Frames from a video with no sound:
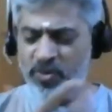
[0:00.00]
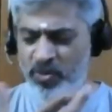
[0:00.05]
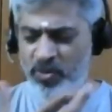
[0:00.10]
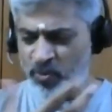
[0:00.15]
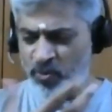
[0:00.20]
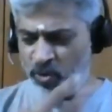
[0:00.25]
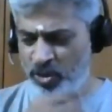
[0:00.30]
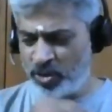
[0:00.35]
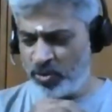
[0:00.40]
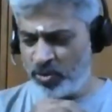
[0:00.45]

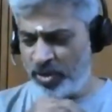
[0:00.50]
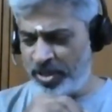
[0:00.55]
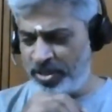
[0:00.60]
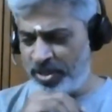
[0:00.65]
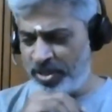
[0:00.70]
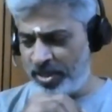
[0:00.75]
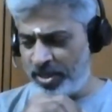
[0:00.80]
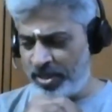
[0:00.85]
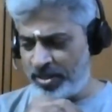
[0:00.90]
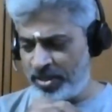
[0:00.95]
what should I
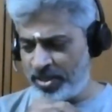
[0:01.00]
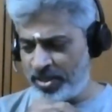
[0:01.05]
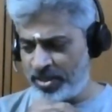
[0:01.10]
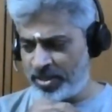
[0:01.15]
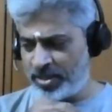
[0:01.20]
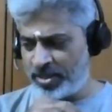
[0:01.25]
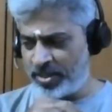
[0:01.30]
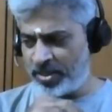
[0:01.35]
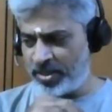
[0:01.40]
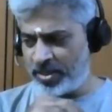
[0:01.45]
say,
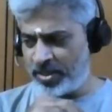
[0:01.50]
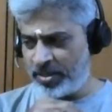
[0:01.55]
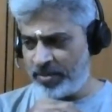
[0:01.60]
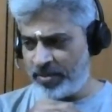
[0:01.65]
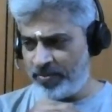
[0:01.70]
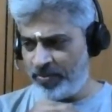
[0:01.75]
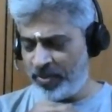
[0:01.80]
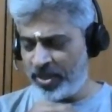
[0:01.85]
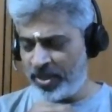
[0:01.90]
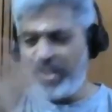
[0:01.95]
this
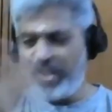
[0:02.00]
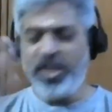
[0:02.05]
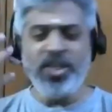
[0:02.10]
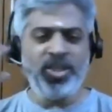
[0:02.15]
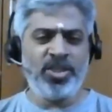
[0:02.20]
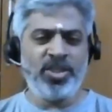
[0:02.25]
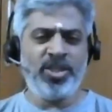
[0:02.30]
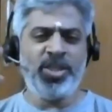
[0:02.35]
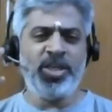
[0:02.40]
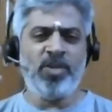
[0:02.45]

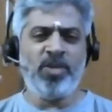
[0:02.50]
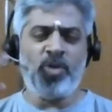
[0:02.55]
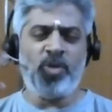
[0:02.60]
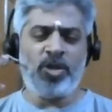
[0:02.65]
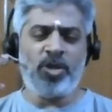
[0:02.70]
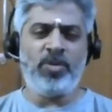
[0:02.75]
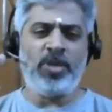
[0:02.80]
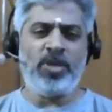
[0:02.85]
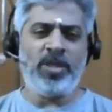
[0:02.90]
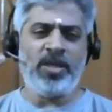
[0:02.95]
conditioning or
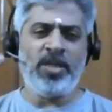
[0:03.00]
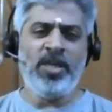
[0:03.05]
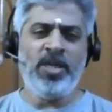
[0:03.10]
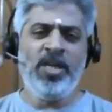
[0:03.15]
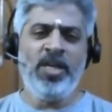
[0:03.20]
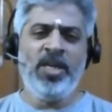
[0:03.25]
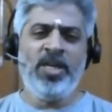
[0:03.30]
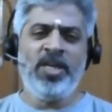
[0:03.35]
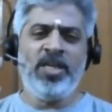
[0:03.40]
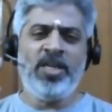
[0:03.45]
whatever
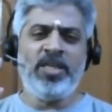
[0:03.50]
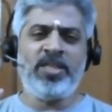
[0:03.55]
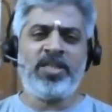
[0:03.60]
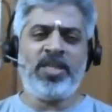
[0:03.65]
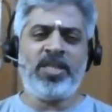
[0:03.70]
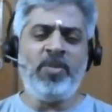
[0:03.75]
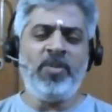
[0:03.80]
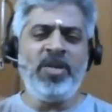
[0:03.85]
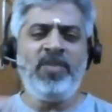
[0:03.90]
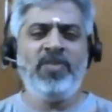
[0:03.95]
is
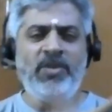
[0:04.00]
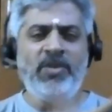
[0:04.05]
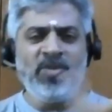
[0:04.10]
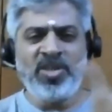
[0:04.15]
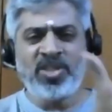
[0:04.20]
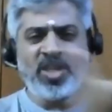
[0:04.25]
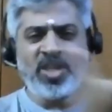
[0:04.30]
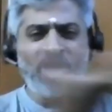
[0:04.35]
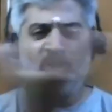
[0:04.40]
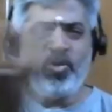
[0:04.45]
coming from
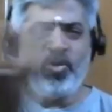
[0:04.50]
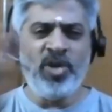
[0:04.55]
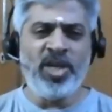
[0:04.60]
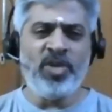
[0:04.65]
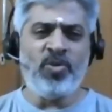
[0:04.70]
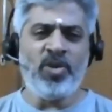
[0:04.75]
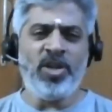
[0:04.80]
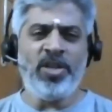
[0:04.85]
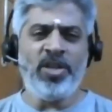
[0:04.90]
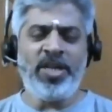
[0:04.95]
the
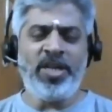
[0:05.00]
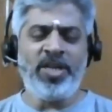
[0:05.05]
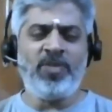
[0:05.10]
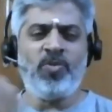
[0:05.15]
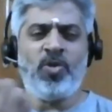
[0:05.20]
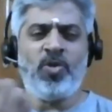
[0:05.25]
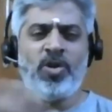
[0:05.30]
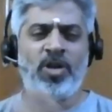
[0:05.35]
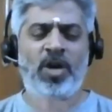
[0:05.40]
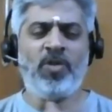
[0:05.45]
surrounding only, right?
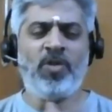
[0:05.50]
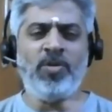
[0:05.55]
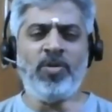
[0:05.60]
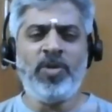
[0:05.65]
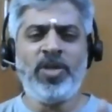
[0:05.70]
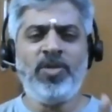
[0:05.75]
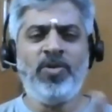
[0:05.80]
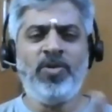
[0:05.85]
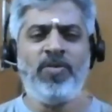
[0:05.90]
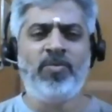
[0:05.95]

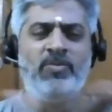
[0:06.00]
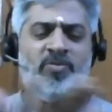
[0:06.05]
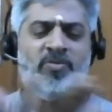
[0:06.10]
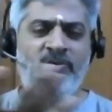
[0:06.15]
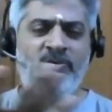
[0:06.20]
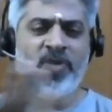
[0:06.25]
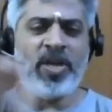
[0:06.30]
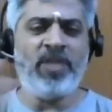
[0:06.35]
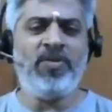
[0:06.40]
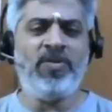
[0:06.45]

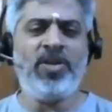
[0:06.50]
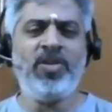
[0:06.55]
Wherever